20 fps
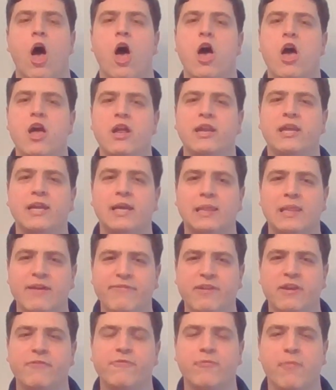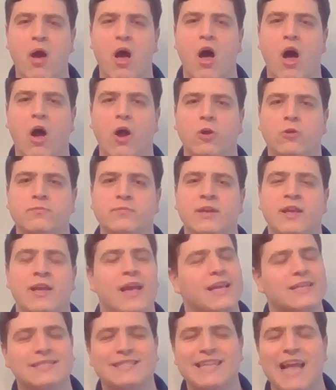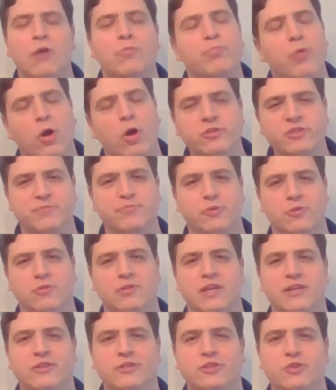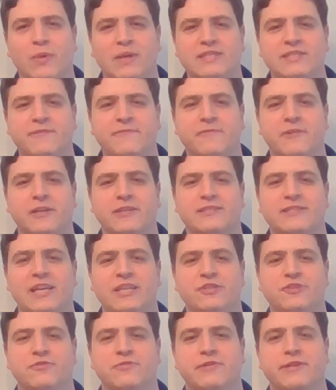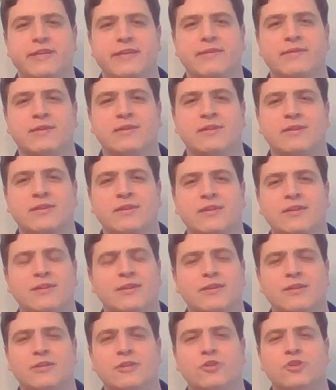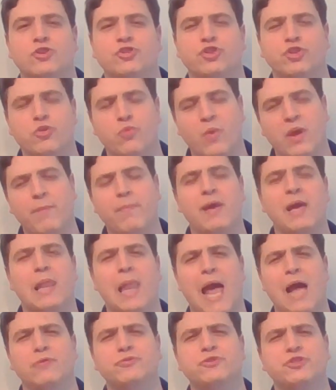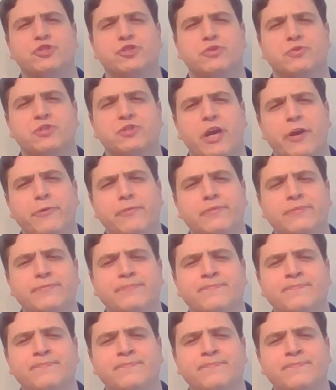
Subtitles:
Earning a living from our home is now possible in the 21st century. Shouldn't we be allowed to do so?